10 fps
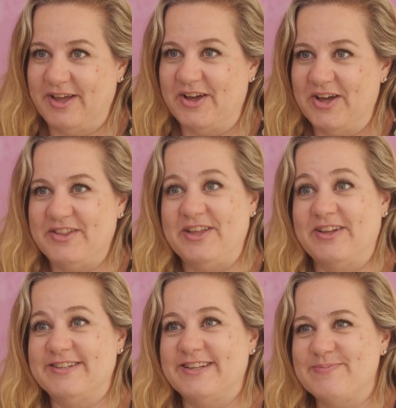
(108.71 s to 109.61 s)
I think I
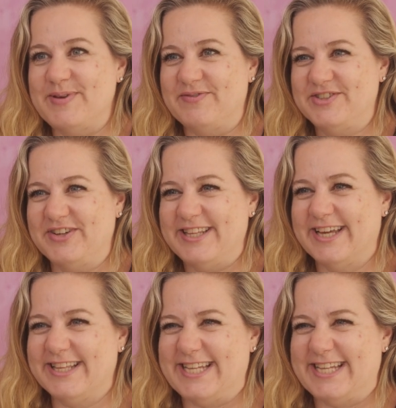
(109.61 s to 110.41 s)
did it at the Beat Retreat the other